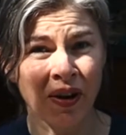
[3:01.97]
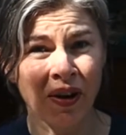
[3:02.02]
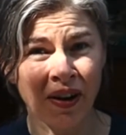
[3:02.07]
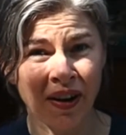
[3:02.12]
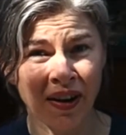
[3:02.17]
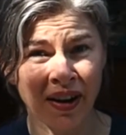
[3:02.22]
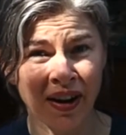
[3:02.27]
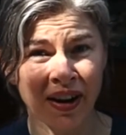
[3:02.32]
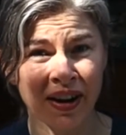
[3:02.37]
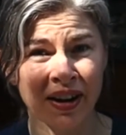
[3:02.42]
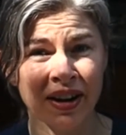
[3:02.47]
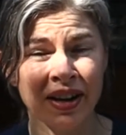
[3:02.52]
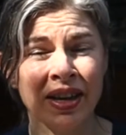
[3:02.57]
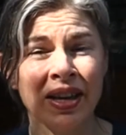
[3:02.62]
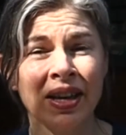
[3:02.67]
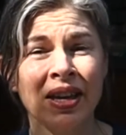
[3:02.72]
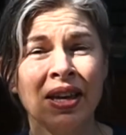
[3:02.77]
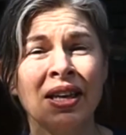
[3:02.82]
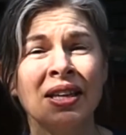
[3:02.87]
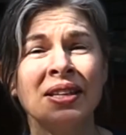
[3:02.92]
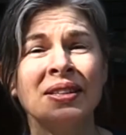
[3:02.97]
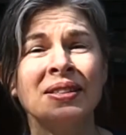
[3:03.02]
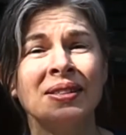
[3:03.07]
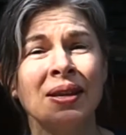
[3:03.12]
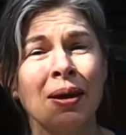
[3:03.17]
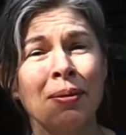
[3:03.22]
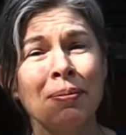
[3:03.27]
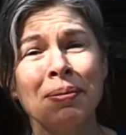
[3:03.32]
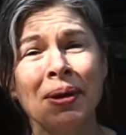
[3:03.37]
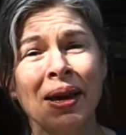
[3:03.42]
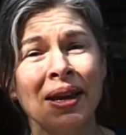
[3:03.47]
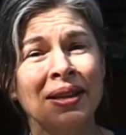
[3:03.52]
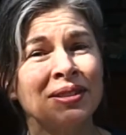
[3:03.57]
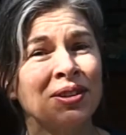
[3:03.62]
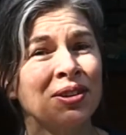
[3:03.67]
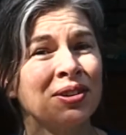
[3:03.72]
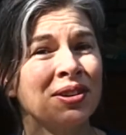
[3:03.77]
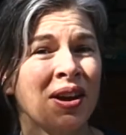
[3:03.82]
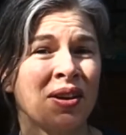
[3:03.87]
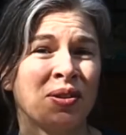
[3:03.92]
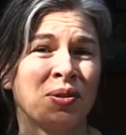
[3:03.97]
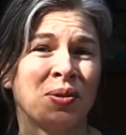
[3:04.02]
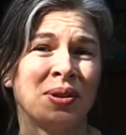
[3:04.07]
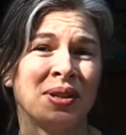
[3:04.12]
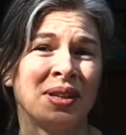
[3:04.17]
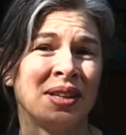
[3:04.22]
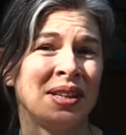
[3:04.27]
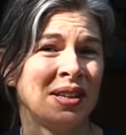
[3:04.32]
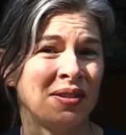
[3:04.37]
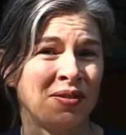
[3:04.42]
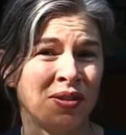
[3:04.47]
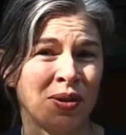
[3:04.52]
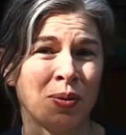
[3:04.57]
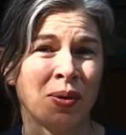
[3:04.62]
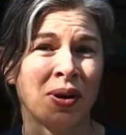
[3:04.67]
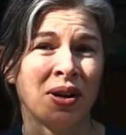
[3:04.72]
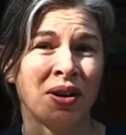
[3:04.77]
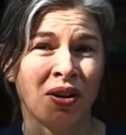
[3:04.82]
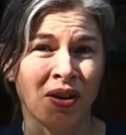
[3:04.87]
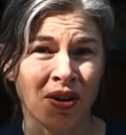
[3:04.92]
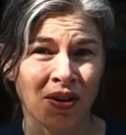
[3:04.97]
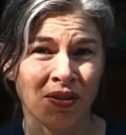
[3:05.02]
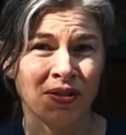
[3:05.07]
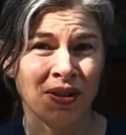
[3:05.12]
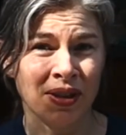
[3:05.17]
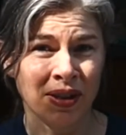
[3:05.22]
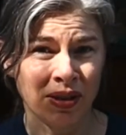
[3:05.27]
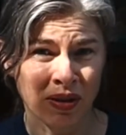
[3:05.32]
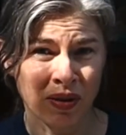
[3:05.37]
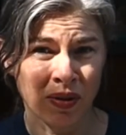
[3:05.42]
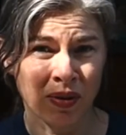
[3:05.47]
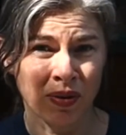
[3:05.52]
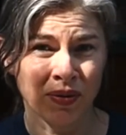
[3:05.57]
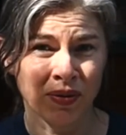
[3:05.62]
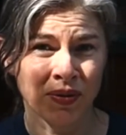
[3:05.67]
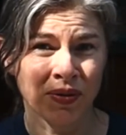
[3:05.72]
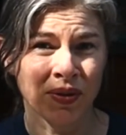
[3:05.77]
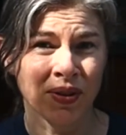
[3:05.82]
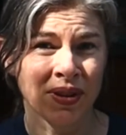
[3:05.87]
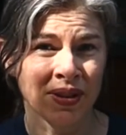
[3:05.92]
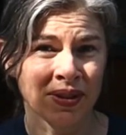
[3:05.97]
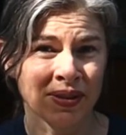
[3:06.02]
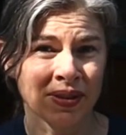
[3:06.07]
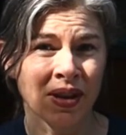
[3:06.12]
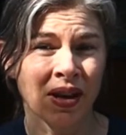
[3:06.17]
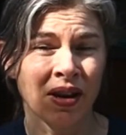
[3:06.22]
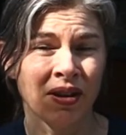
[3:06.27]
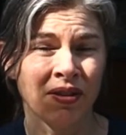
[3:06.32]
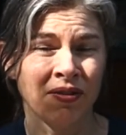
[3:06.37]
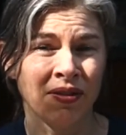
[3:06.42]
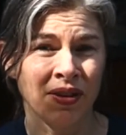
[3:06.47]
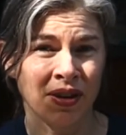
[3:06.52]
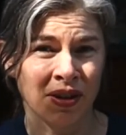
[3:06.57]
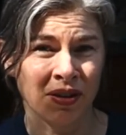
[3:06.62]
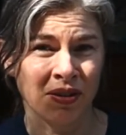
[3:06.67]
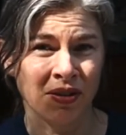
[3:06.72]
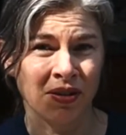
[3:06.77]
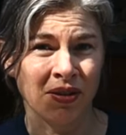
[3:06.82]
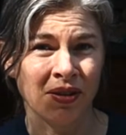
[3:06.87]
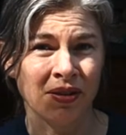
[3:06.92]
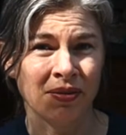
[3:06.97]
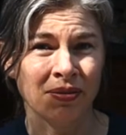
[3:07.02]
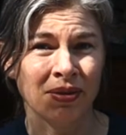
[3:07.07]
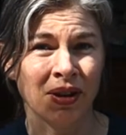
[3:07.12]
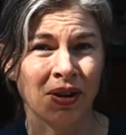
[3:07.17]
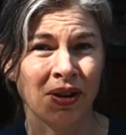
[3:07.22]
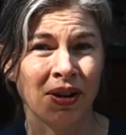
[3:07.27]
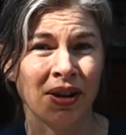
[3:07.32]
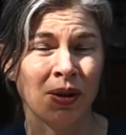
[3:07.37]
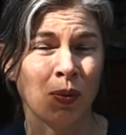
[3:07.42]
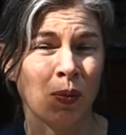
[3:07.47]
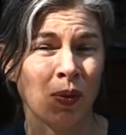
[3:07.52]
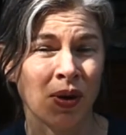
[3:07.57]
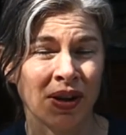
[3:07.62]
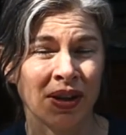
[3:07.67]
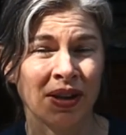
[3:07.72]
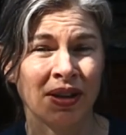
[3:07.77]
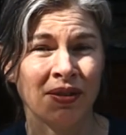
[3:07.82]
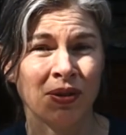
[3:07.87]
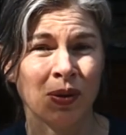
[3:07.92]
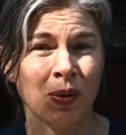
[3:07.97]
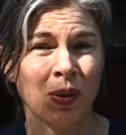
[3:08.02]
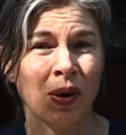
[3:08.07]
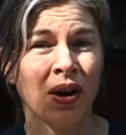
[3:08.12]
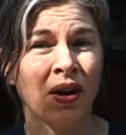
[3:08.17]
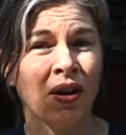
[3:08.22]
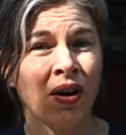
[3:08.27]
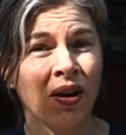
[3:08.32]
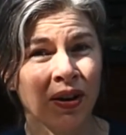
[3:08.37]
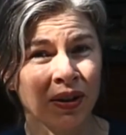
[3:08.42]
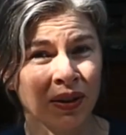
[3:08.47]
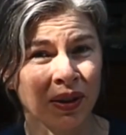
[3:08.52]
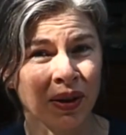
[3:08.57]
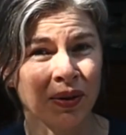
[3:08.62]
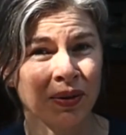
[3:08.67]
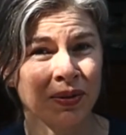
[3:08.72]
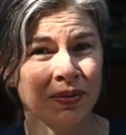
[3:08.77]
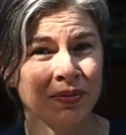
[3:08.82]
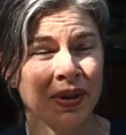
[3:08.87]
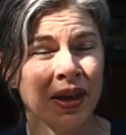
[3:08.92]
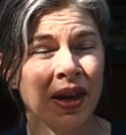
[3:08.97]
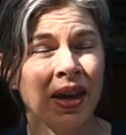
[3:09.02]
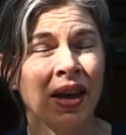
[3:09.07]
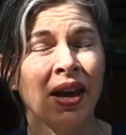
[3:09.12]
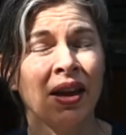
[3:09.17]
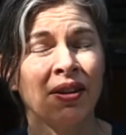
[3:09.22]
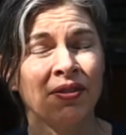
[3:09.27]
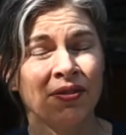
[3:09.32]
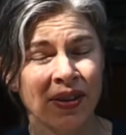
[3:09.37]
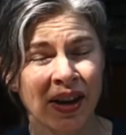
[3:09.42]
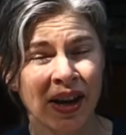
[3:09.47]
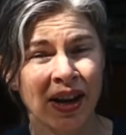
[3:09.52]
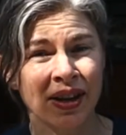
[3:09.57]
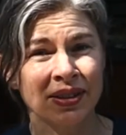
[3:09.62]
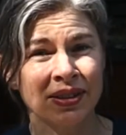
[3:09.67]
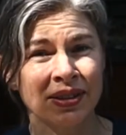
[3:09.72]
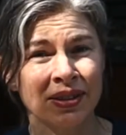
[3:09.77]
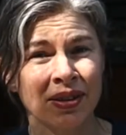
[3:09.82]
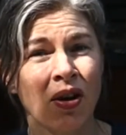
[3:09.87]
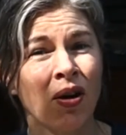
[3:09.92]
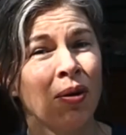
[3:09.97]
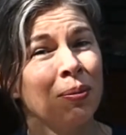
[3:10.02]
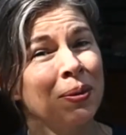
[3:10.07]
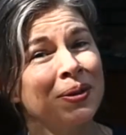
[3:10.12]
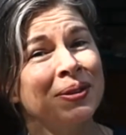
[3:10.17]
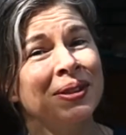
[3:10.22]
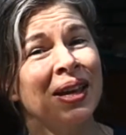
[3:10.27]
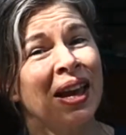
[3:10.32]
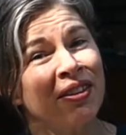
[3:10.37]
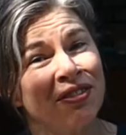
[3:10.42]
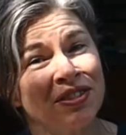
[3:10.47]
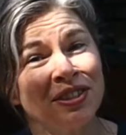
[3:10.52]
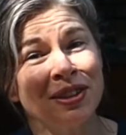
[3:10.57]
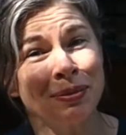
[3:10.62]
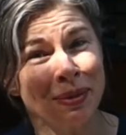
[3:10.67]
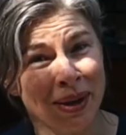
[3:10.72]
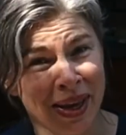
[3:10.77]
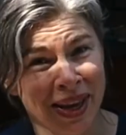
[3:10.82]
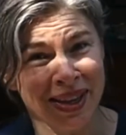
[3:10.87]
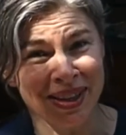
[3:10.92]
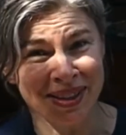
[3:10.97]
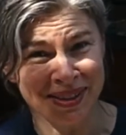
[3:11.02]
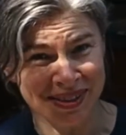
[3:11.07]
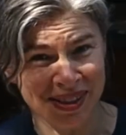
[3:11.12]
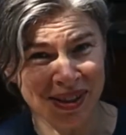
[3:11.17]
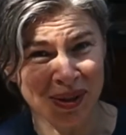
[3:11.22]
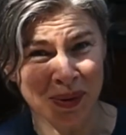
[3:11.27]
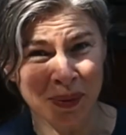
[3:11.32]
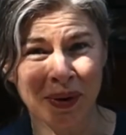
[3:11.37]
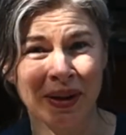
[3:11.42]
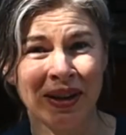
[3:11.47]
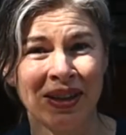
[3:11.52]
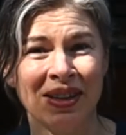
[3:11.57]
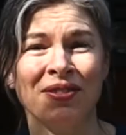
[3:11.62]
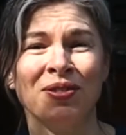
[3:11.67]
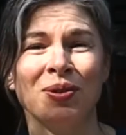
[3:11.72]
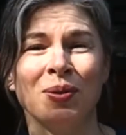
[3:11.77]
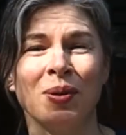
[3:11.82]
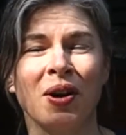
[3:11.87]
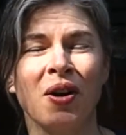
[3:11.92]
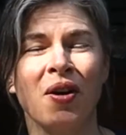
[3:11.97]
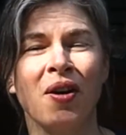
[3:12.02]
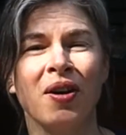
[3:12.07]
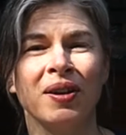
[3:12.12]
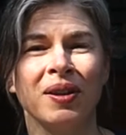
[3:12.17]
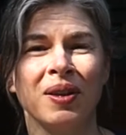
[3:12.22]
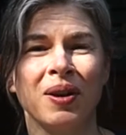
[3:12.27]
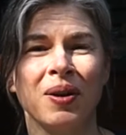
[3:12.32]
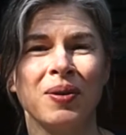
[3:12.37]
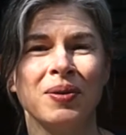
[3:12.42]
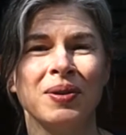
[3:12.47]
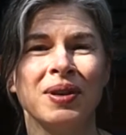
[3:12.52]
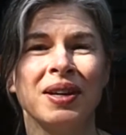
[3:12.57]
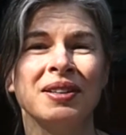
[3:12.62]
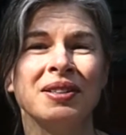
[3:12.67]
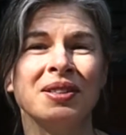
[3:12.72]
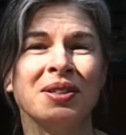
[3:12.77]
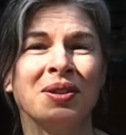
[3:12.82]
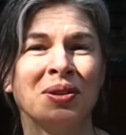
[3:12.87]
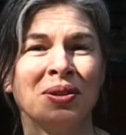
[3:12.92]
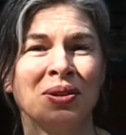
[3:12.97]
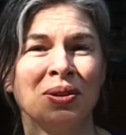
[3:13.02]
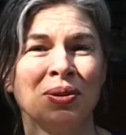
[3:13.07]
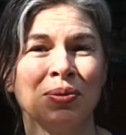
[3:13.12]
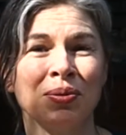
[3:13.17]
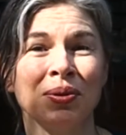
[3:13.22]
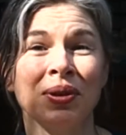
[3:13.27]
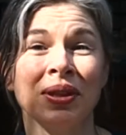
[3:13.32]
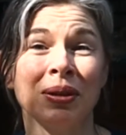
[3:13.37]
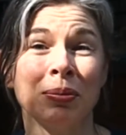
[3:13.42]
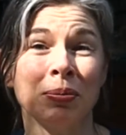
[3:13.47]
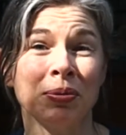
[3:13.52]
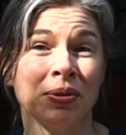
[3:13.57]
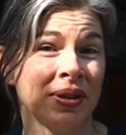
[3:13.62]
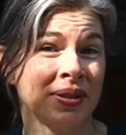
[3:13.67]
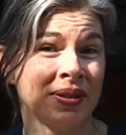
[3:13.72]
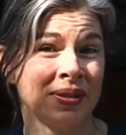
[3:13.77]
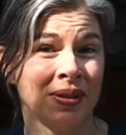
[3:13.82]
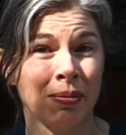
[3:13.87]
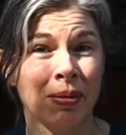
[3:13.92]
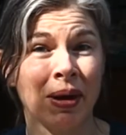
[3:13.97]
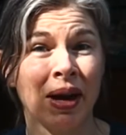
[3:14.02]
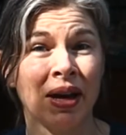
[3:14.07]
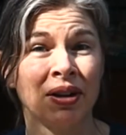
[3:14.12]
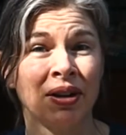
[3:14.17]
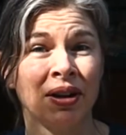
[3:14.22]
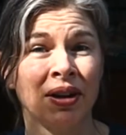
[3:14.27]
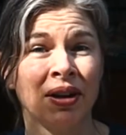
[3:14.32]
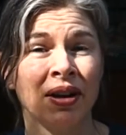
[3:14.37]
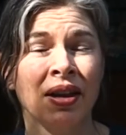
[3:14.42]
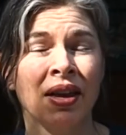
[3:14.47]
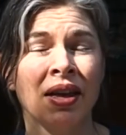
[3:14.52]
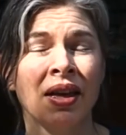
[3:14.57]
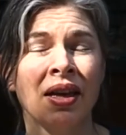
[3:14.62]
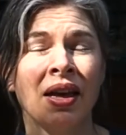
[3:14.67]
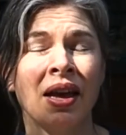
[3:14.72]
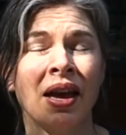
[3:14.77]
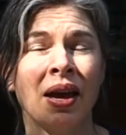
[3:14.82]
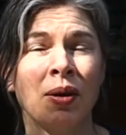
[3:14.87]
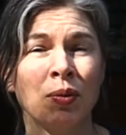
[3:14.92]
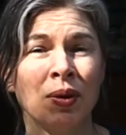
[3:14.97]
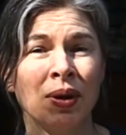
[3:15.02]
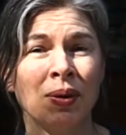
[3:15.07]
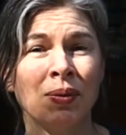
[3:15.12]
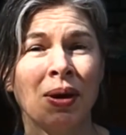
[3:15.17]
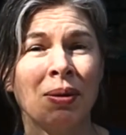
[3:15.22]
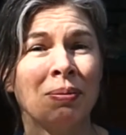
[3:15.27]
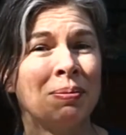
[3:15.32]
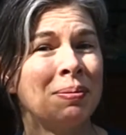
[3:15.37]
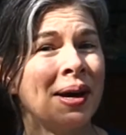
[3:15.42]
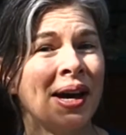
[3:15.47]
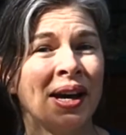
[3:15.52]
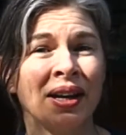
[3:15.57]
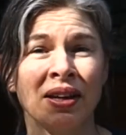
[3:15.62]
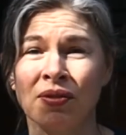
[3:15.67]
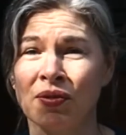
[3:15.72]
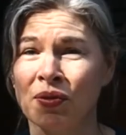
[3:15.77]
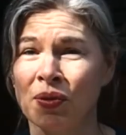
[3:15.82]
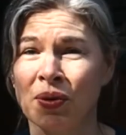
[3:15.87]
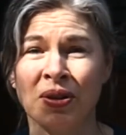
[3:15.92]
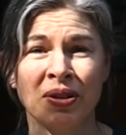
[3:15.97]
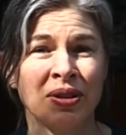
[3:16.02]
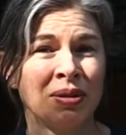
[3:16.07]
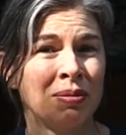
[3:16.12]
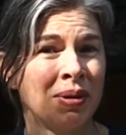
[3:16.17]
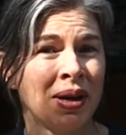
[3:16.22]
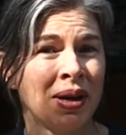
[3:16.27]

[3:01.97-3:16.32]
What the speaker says: are, some banks are not going to give you an RV loan for this kind of vehicle. They're going to want to give you a car loan. In fact, almost every bank is going to want to give you a car loan until you really press the matter. And we went back and forth